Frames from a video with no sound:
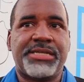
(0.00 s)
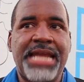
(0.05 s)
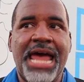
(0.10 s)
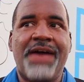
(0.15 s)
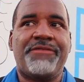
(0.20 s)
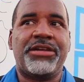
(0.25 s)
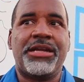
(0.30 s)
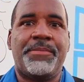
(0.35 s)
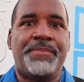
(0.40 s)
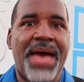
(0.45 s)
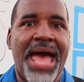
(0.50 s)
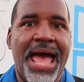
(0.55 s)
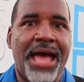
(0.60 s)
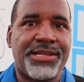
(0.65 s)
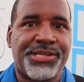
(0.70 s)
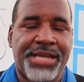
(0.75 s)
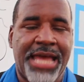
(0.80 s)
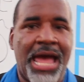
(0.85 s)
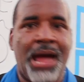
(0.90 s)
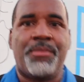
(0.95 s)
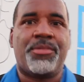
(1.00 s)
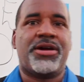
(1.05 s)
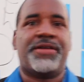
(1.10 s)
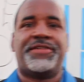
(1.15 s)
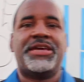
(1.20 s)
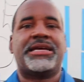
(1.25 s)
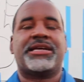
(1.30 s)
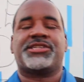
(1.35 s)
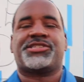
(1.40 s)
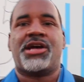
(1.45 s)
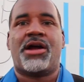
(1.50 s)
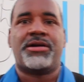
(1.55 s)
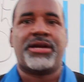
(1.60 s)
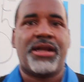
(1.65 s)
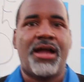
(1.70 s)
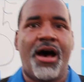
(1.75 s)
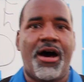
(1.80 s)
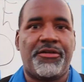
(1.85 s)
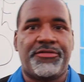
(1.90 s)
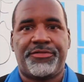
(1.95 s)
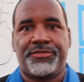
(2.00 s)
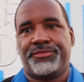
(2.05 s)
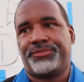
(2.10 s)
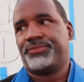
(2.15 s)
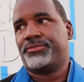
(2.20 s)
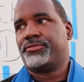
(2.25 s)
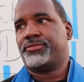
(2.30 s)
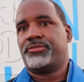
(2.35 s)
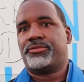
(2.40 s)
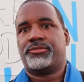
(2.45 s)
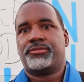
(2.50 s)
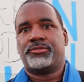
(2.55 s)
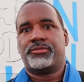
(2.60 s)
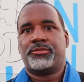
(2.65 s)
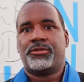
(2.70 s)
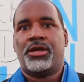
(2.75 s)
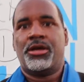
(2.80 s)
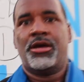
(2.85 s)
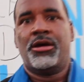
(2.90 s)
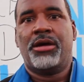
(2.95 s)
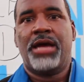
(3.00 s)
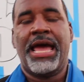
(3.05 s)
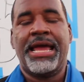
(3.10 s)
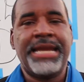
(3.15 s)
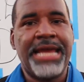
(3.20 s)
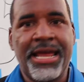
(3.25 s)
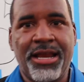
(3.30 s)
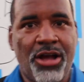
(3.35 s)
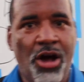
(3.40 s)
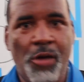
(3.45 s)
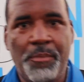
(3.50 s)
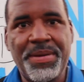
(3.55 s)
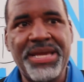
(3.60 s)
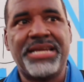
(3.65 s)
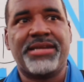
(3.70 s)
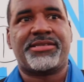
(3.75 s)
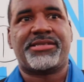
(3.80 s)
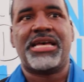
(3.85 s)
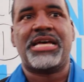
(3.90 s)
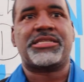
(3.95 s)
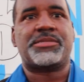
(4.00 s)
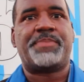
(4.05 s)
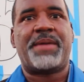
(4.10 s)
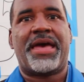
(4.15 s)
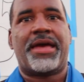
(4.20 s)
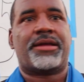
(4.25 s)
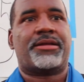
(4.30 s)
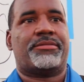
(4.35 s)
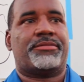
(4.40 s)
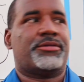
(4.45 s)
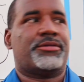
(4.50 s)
in having a badge camera if he could turn it off and then go be the suspect?